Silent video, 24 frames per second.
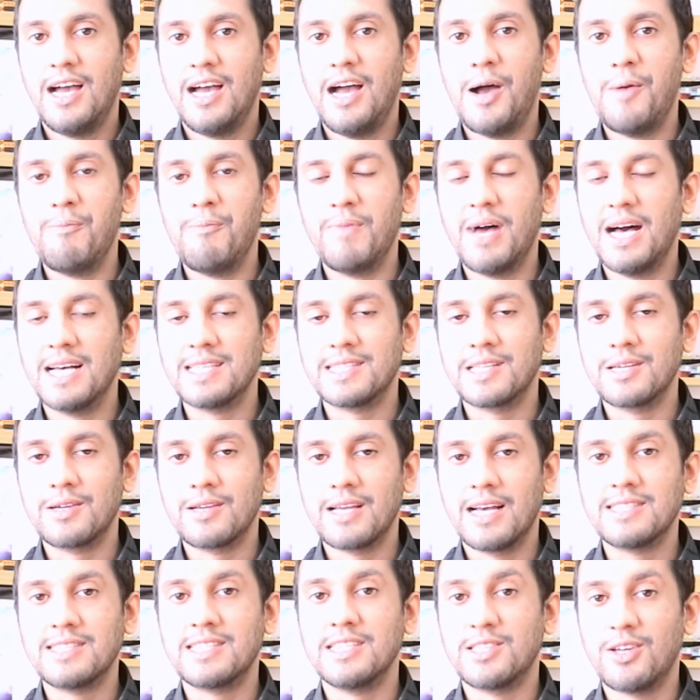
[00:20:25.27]
um, as, they,
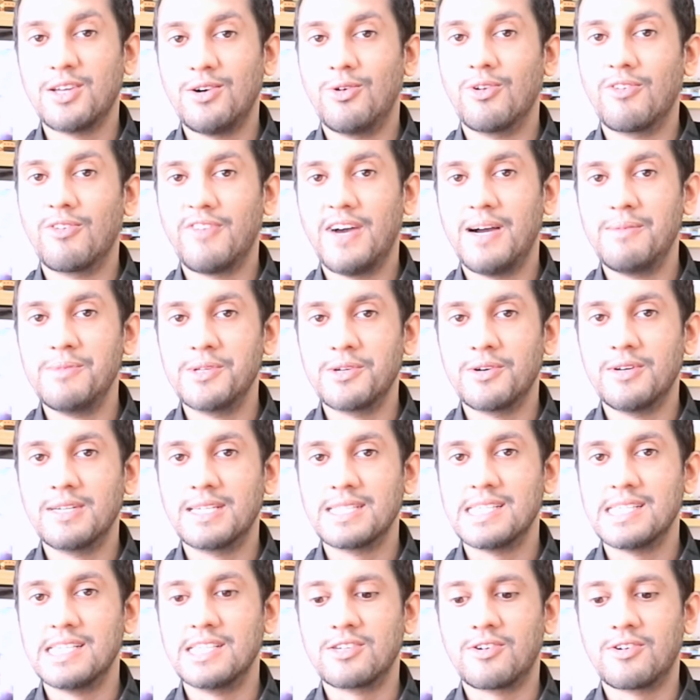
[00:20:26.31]
as his whole family got
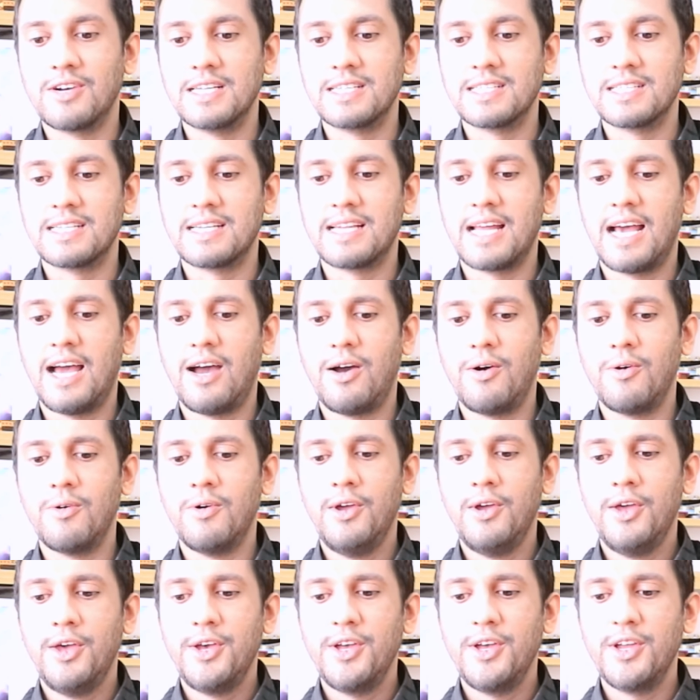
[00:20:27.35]
disintegrated, and
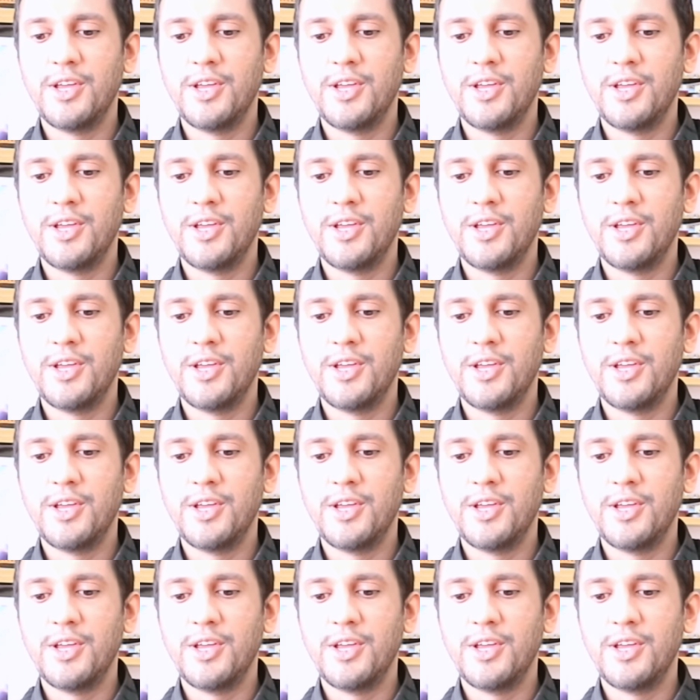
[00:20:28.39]
how,